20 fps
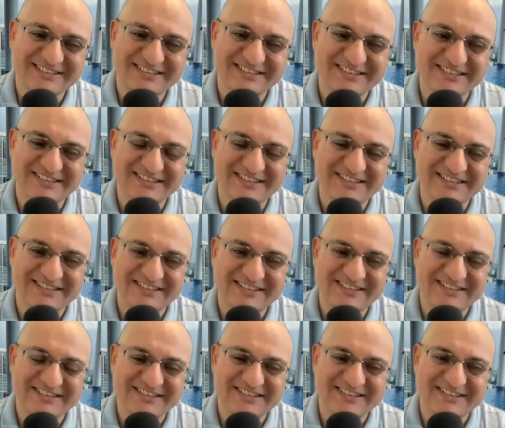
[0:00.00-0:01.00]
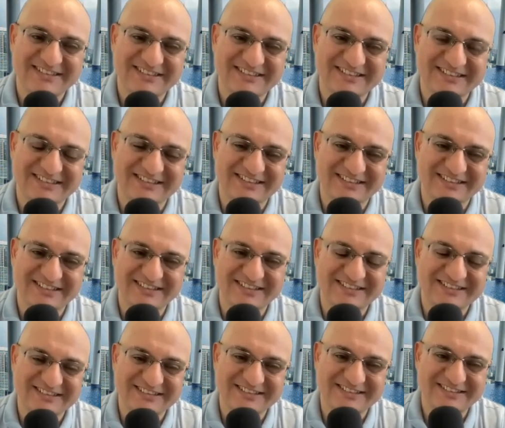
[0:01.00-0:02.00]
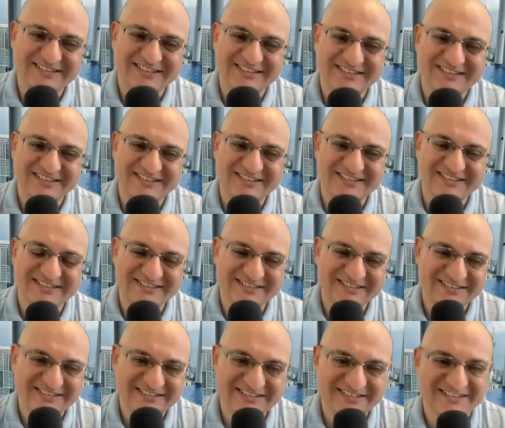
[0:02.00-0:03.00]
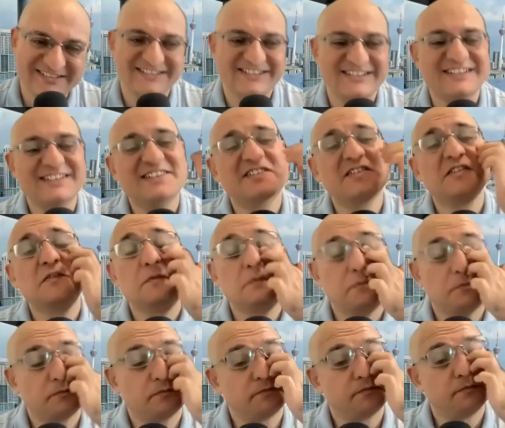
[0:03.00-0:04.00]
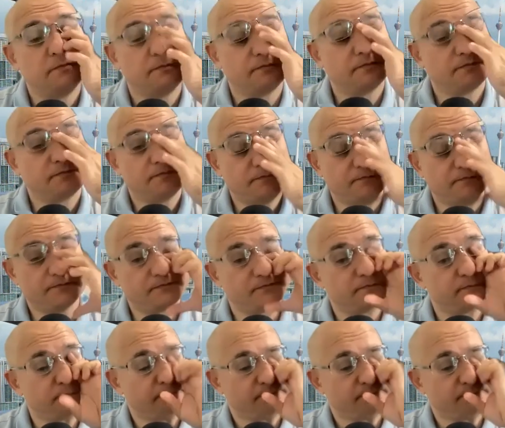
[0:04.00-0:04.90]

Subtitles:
This person isn't speaking.